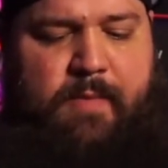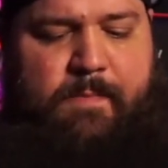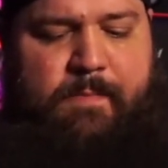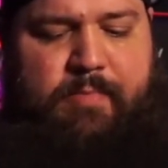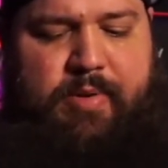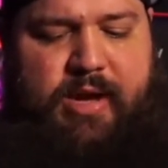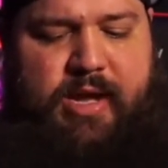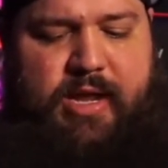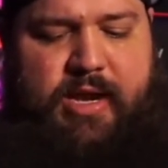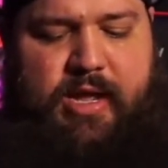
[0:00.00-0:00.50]

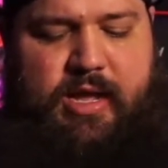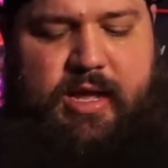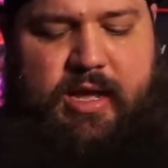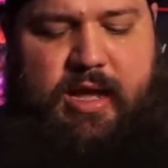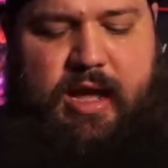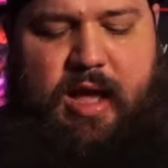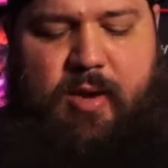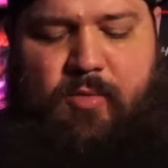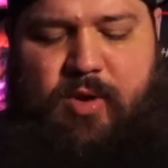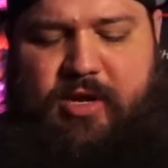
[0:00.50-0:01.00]
But
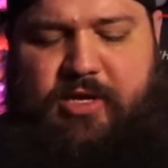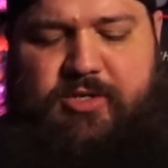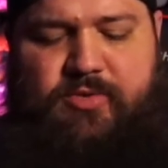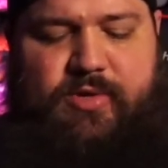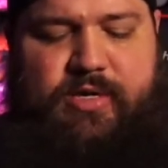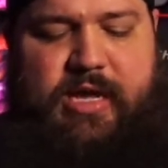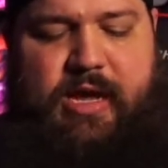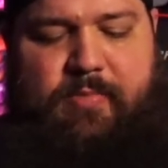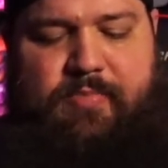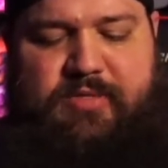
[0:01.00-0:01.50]
I want to do a
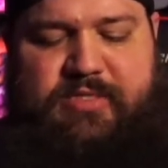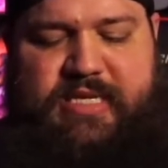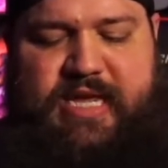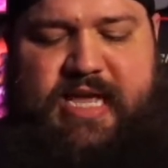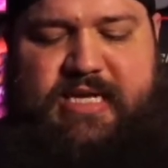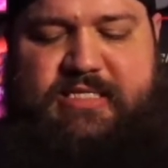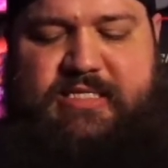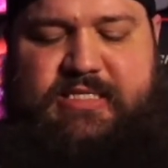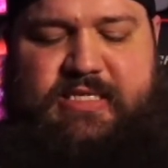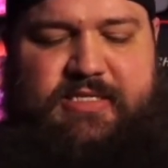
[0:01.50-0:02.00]
couple
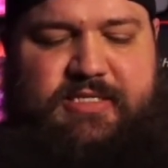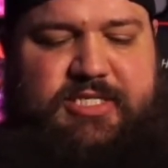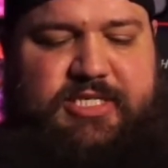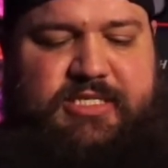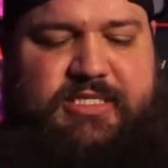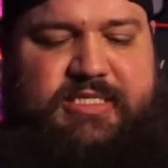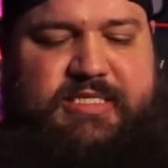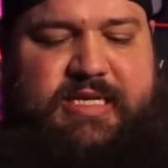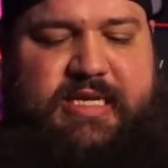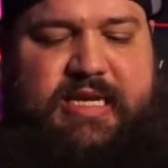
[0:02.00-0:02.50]
tests and
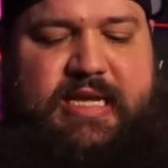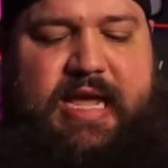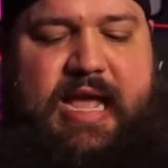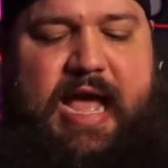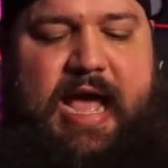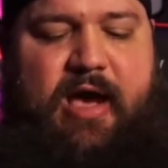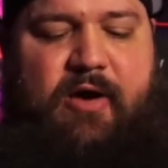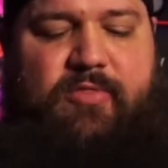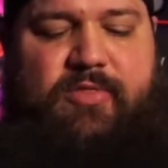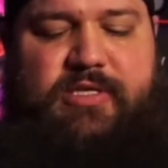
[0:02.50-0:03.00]
just see
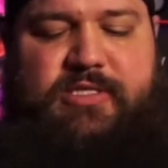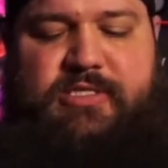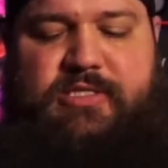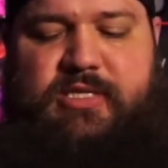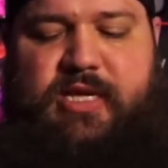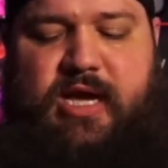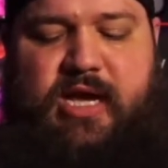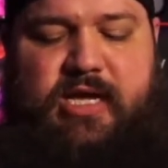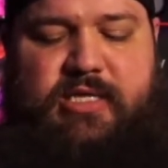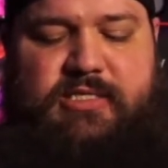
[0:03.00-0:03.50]
how this
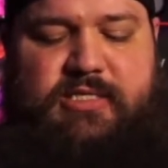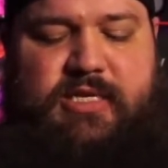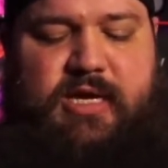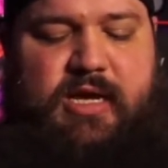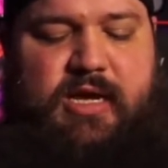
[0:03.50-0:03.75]
does,